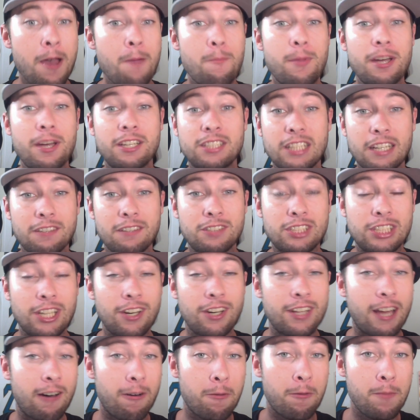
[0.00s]
Because if so,
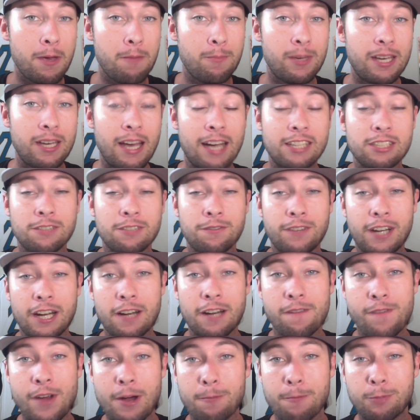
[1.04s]
that will mean he has a
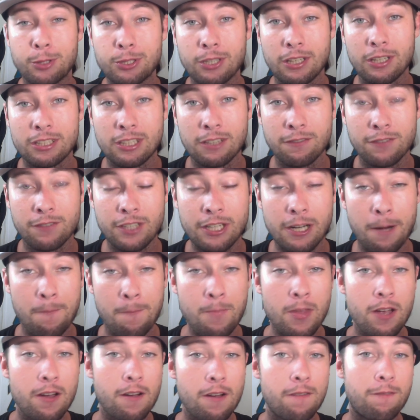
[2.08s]
very, very productive year
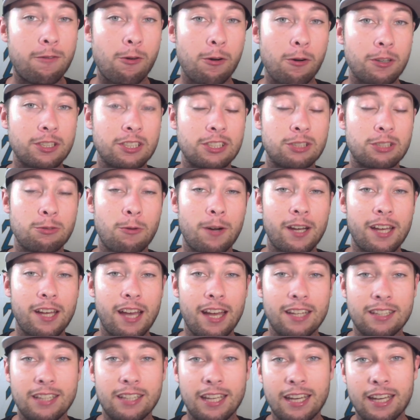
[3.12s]
for us in
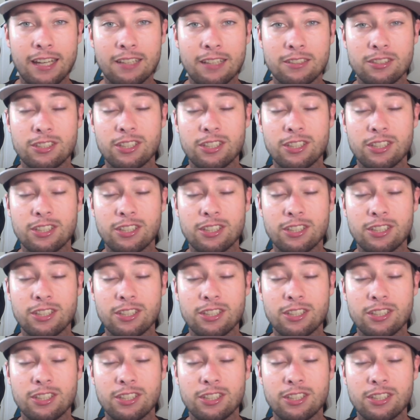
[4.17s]
2018.